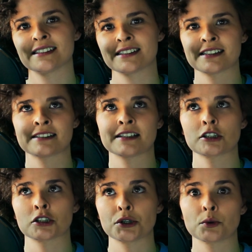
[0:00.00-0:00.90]
It's
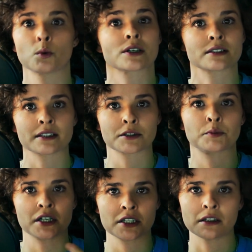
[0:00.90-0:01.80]
essentially the worst
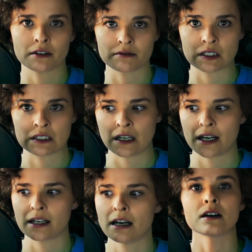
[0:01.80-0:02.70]
expression of the sign.